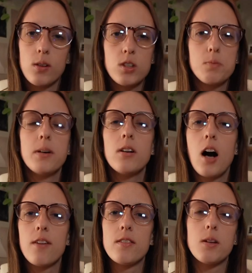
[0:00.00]
was built
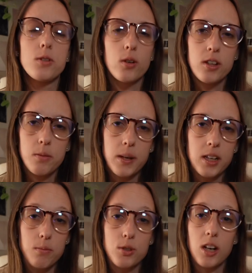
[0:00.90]
off of the Toyota
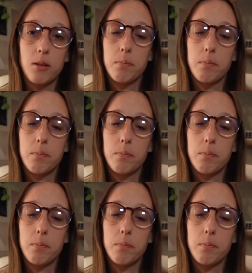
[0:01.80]
pickup truck